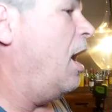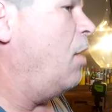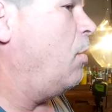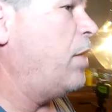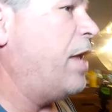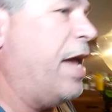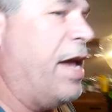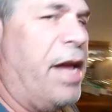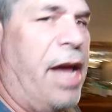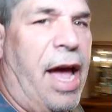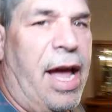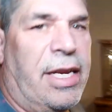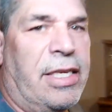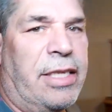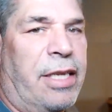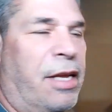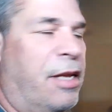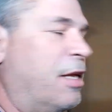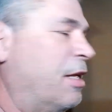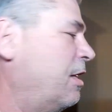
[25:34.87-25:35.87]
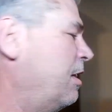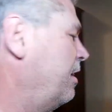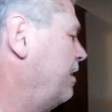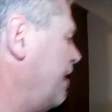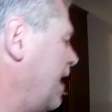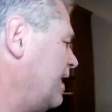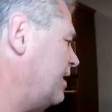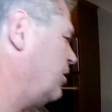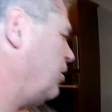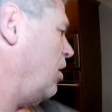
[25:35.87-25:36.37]
Okay, guys,
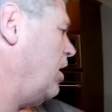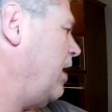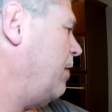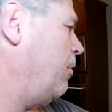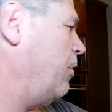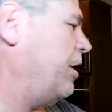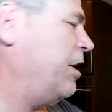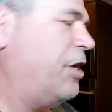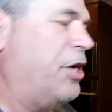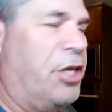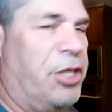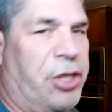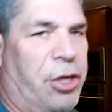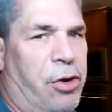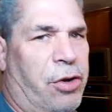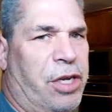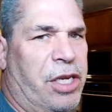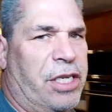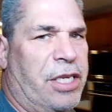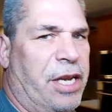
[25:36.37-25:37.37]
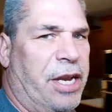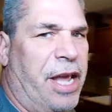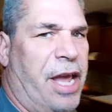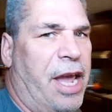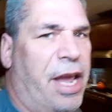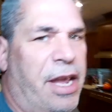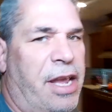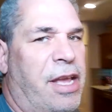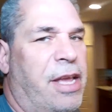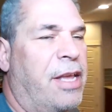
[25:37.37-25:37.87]
that's all I wanted to show you
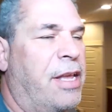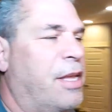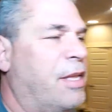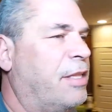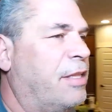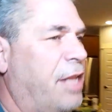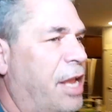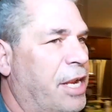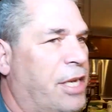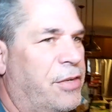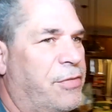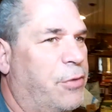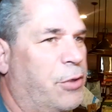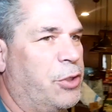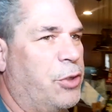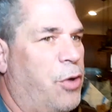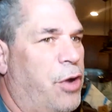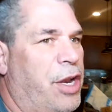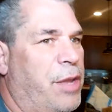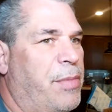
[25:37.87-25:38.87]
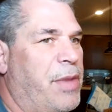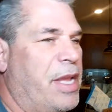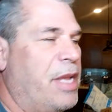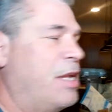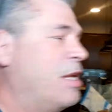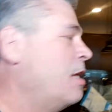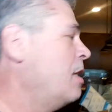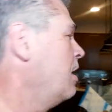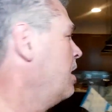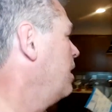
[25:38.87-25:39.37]
today. Thanks for joining
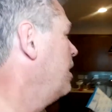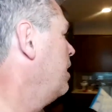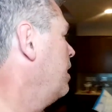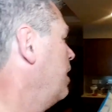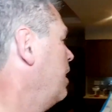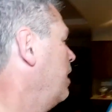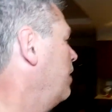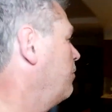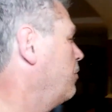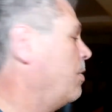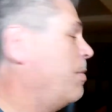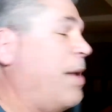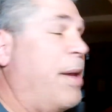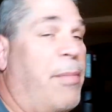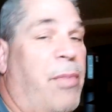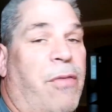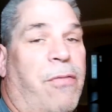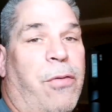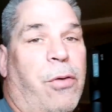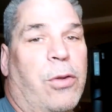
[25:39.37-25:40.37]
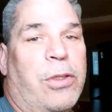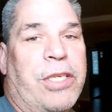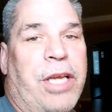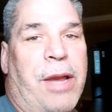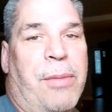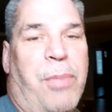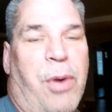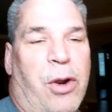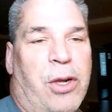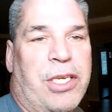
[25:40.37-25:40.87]
me. Remember,
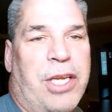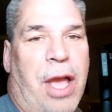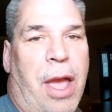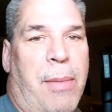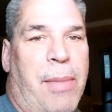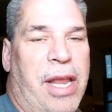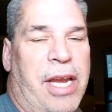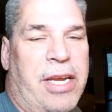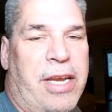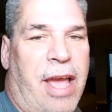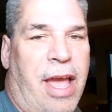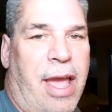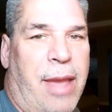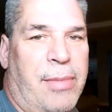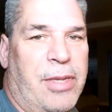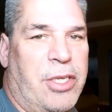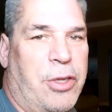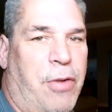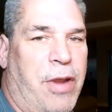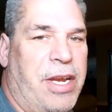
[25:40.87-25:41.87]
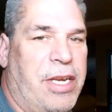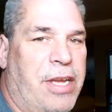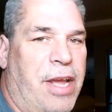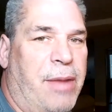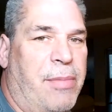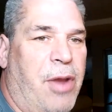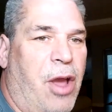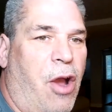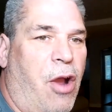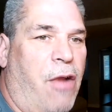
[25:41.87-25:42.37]
full-time, part-time, anytime is a great
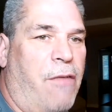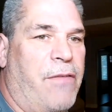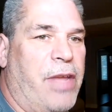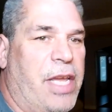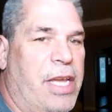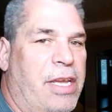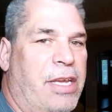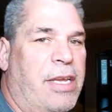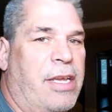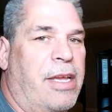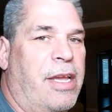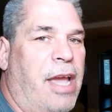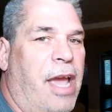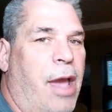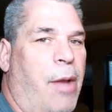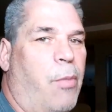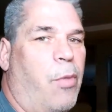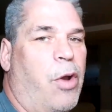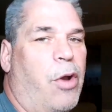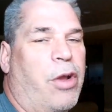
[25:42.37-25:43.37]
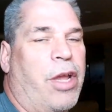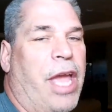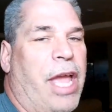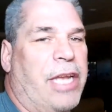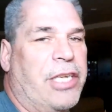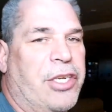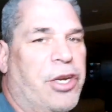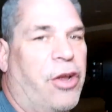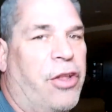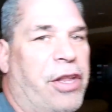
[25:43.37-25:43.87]
time to RV, and we'll
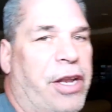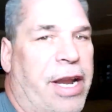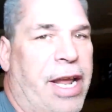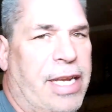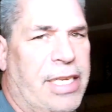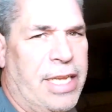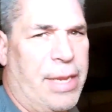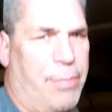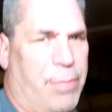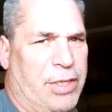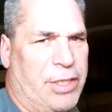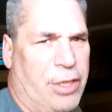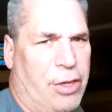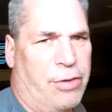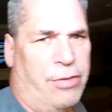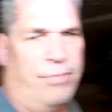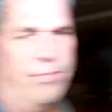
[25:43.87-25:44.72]
catch you on the next episode.